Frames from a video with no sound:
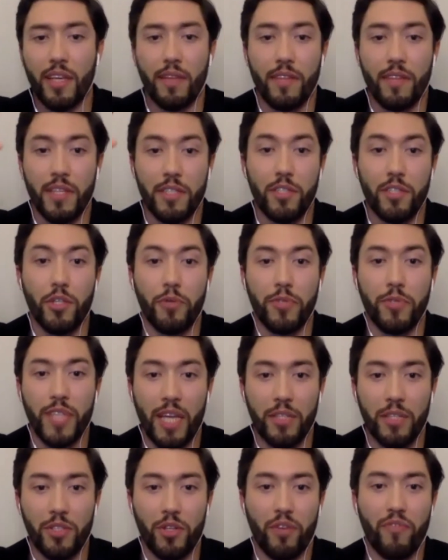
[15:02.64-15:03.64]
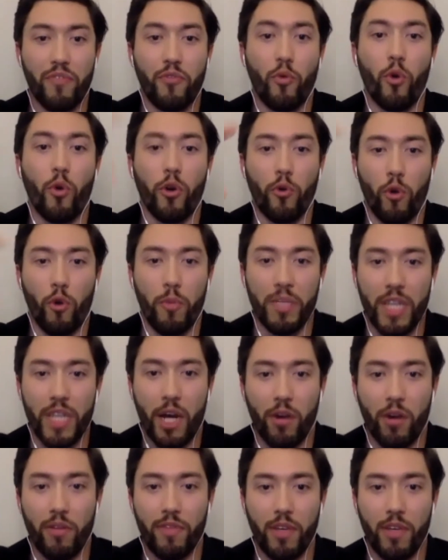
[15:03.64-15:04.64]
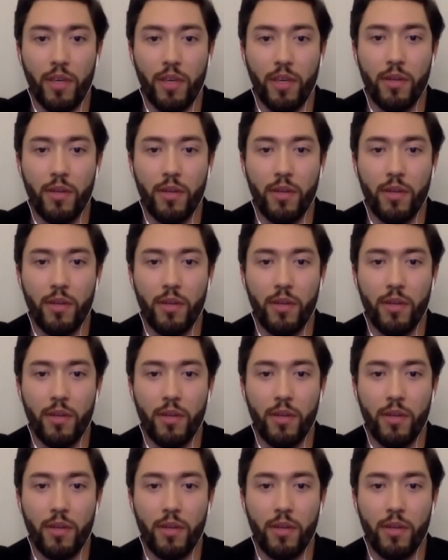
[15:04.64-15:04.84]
this new sensor for chromatography.